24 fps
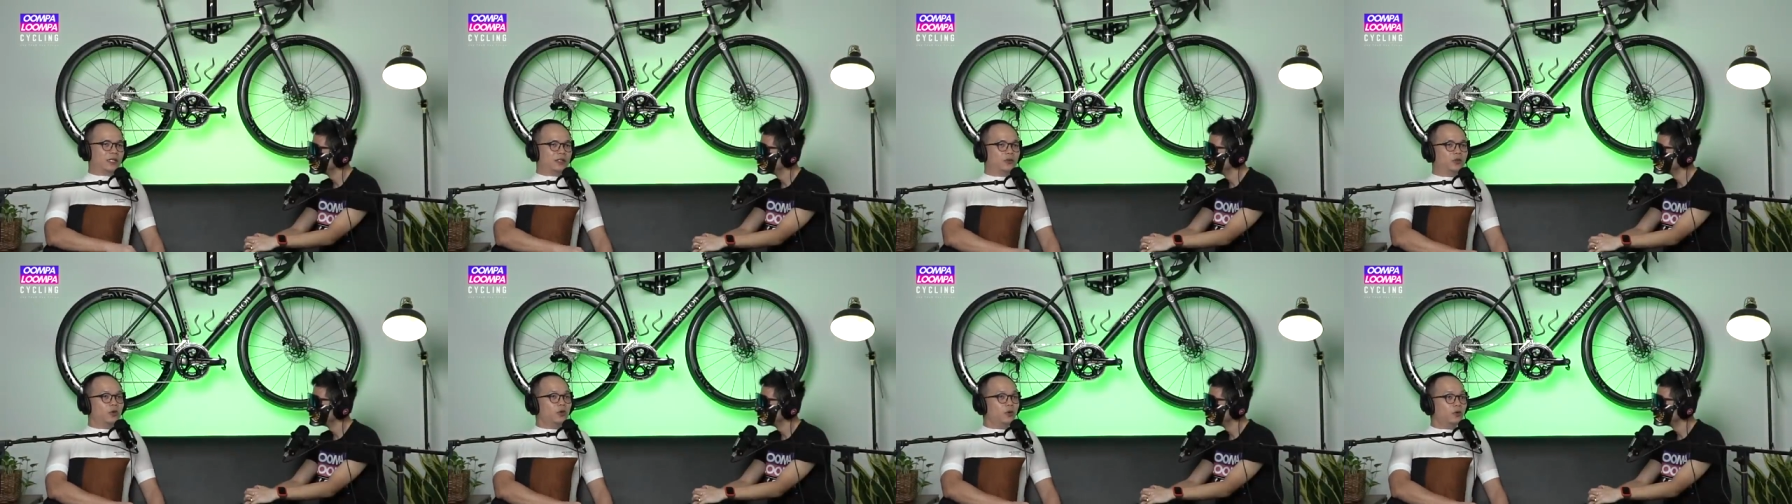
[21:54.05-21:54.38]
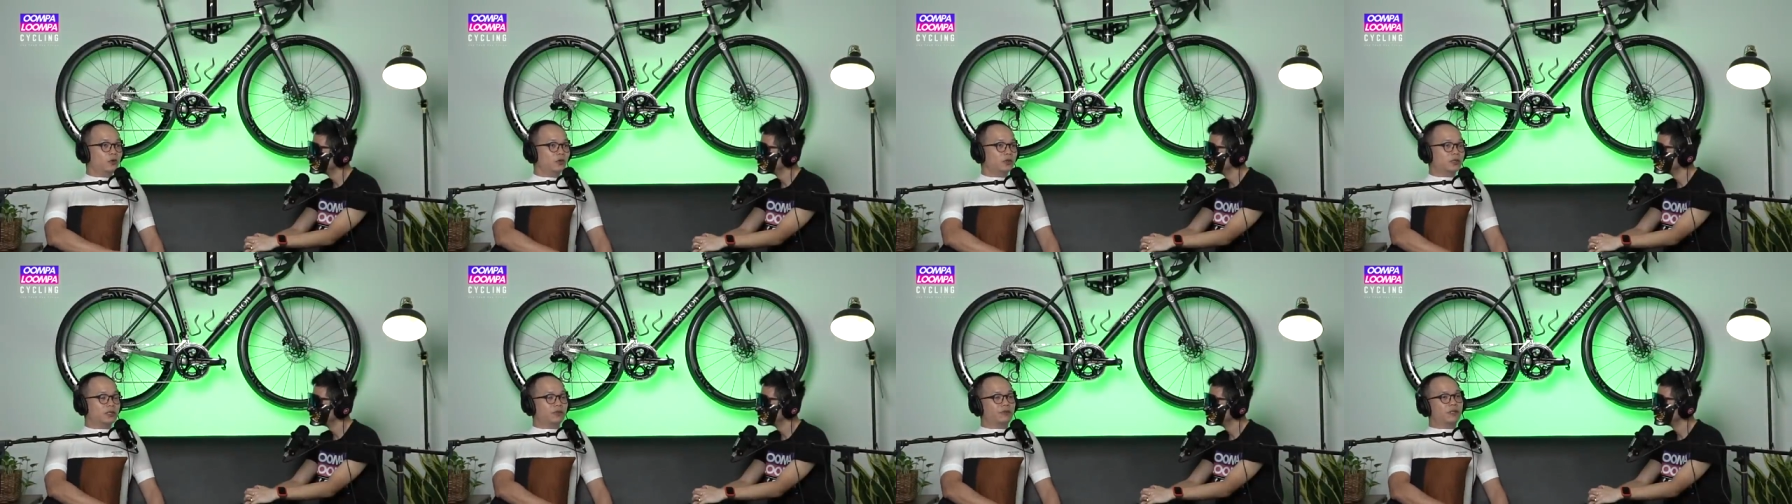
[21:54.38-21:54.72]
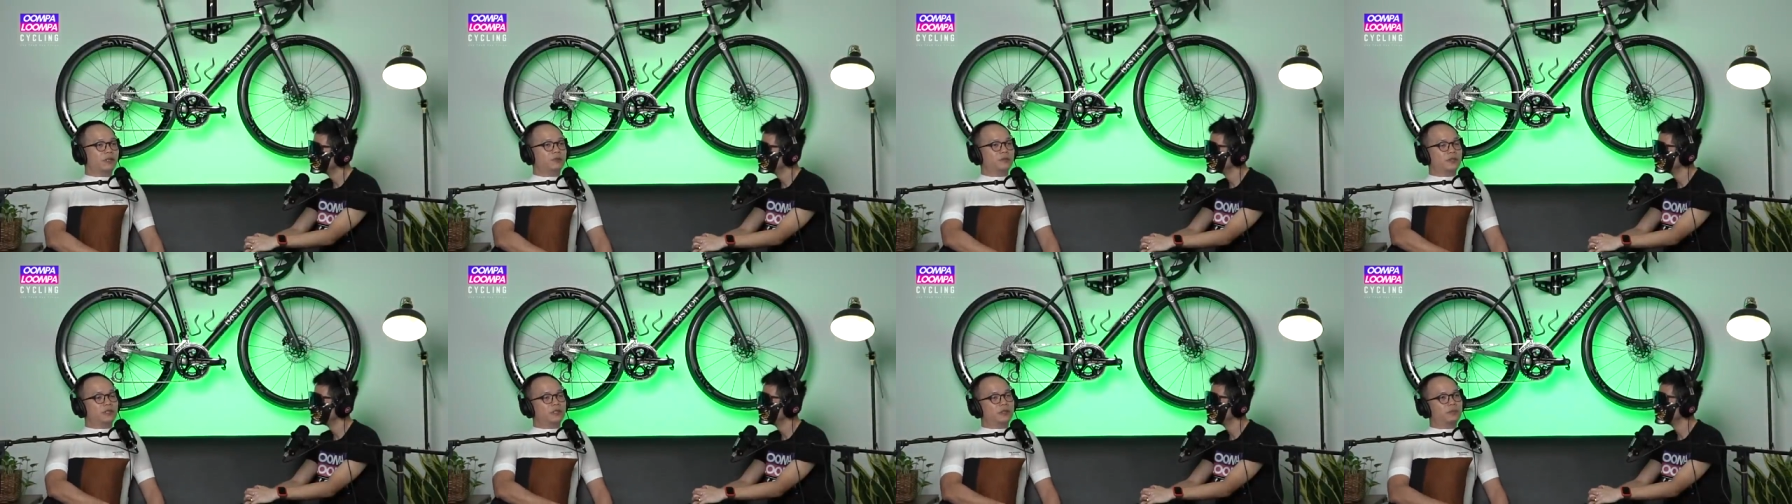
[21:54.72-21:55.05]
I know
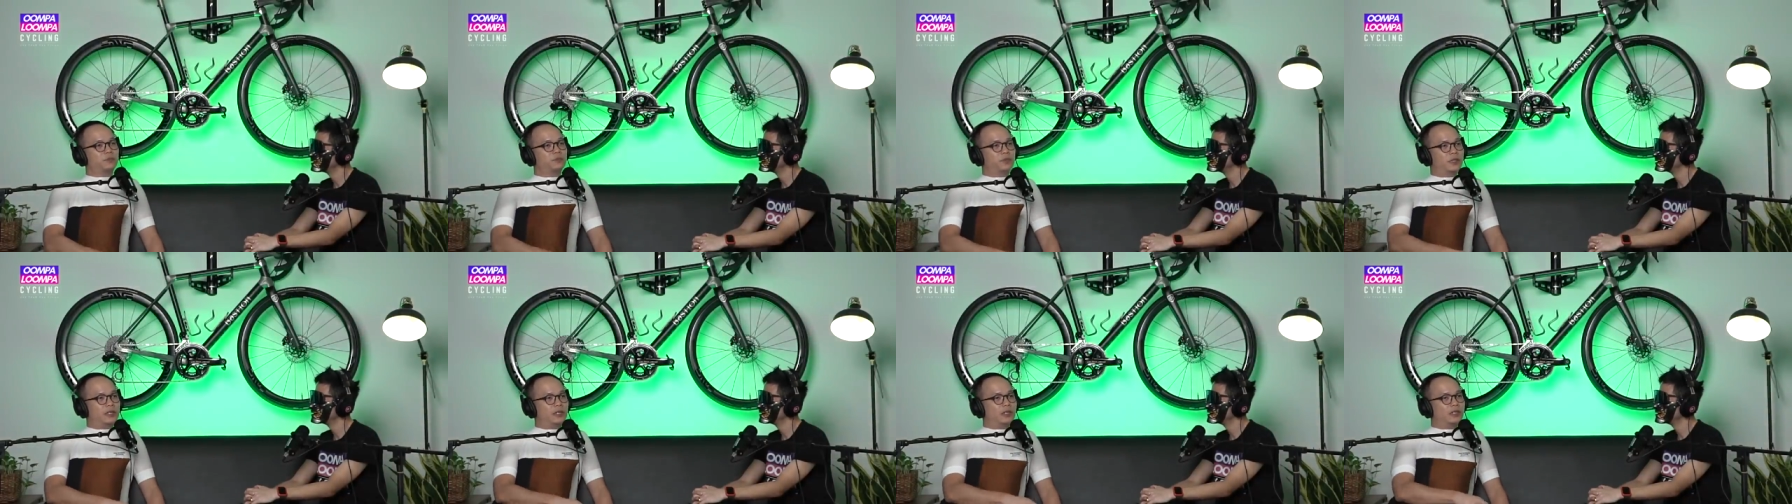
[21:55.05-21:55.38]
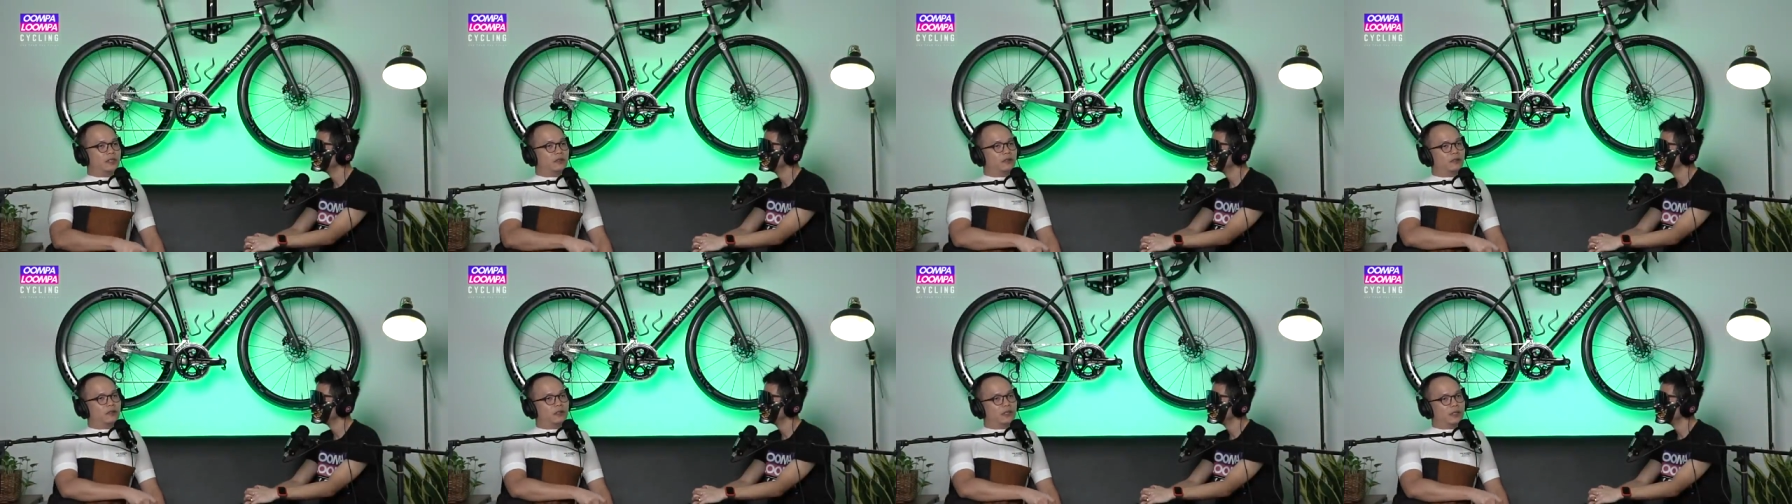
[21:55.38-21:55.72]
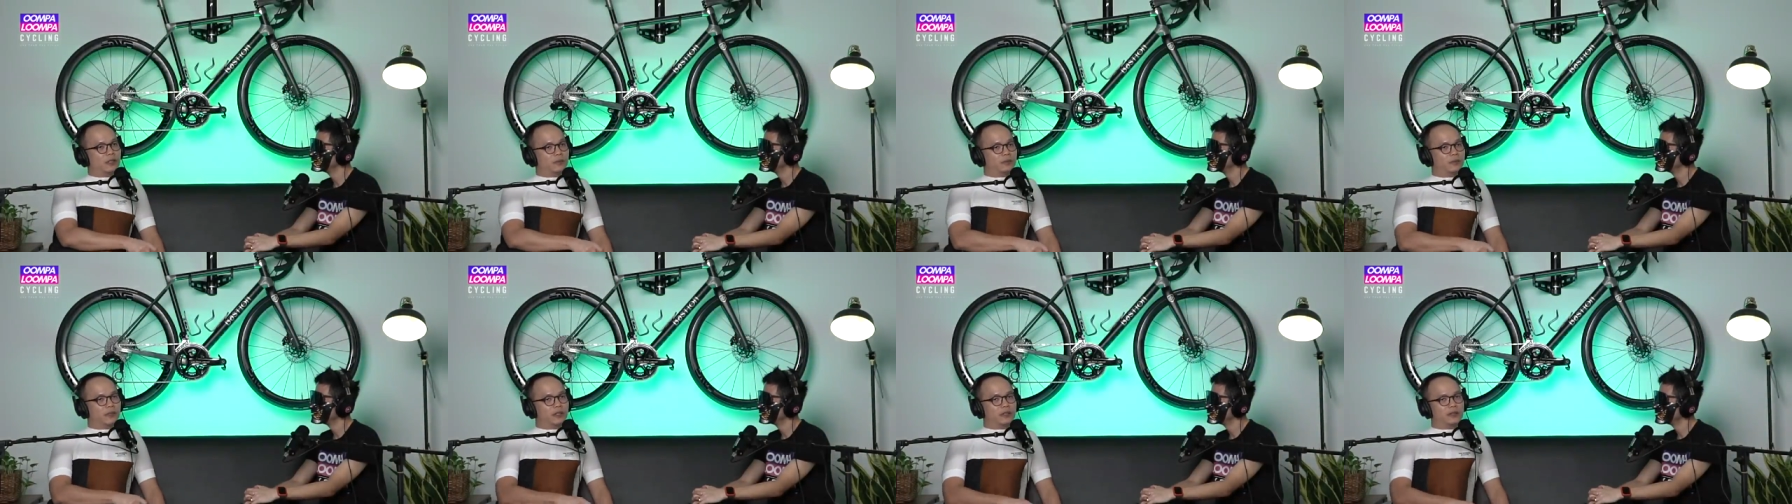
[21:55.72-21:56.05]
ceramic speed and all
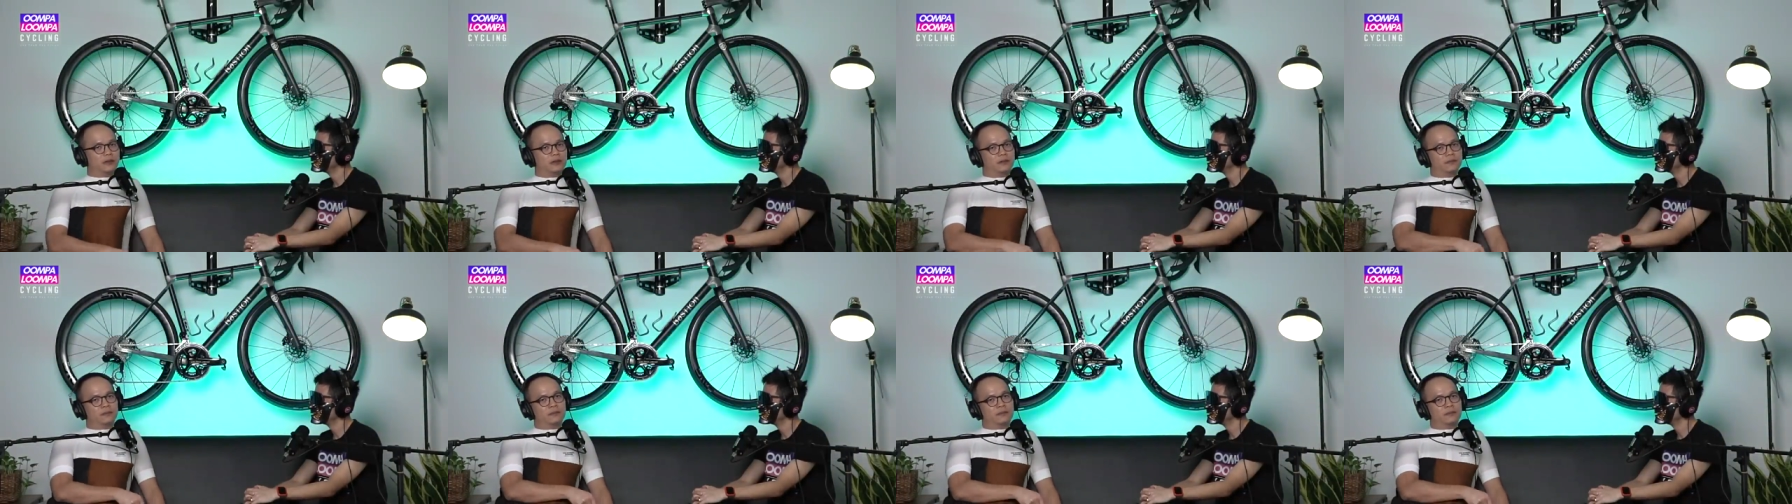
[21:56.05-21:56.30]
that, but